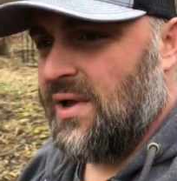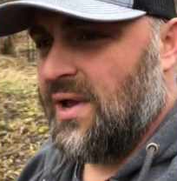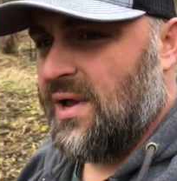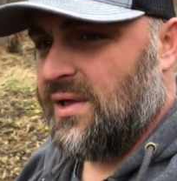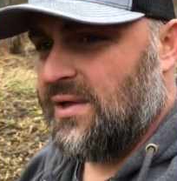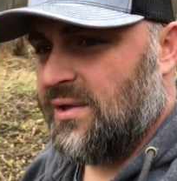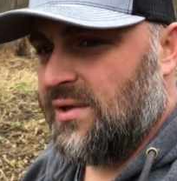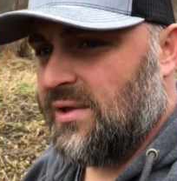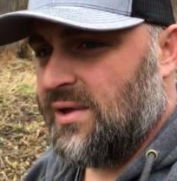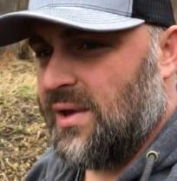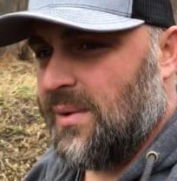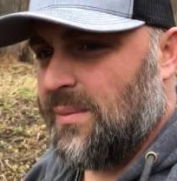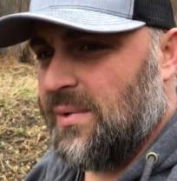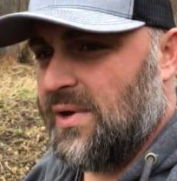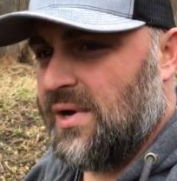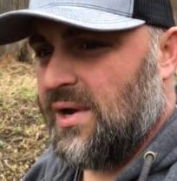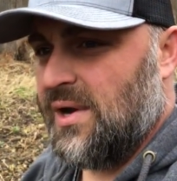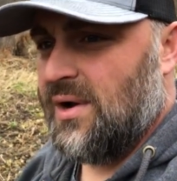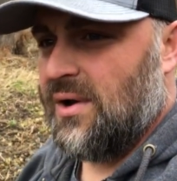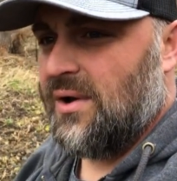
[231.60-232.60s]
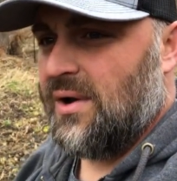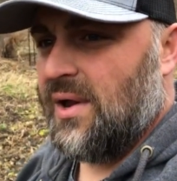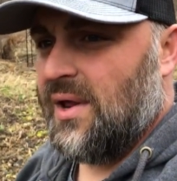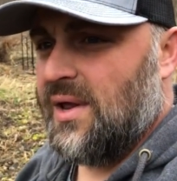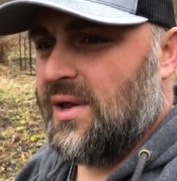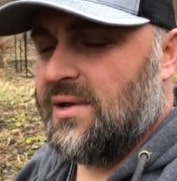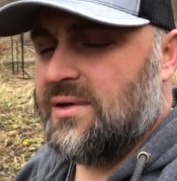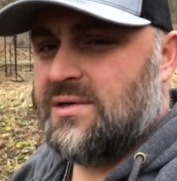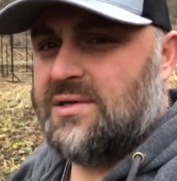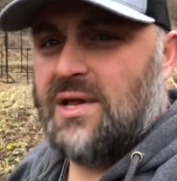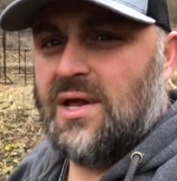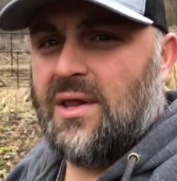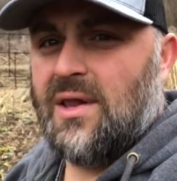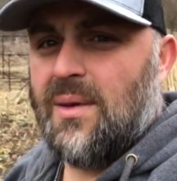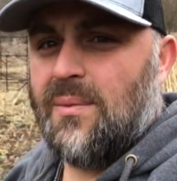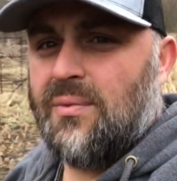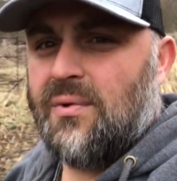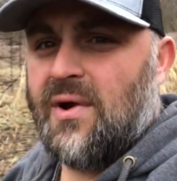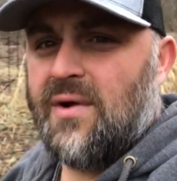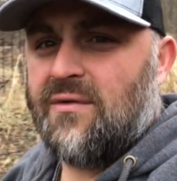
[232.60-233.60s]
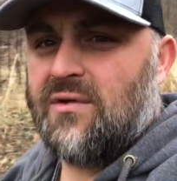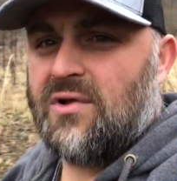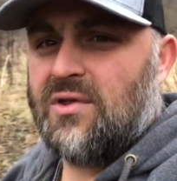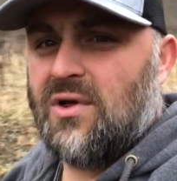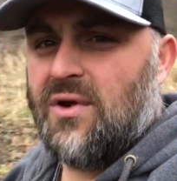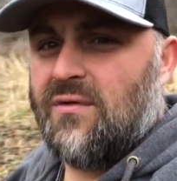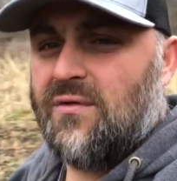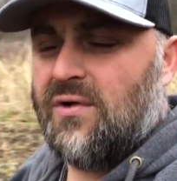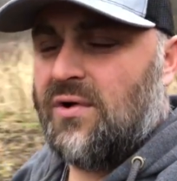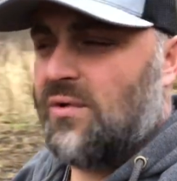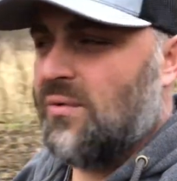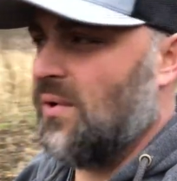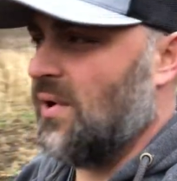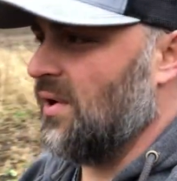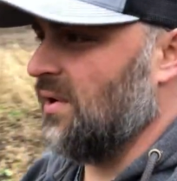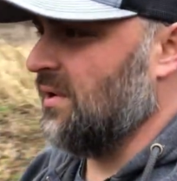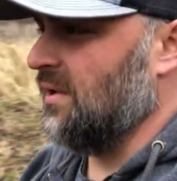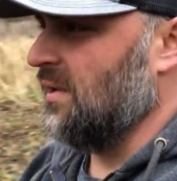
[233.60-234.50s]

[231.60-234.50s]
And you come in here and till up whatever clover you want.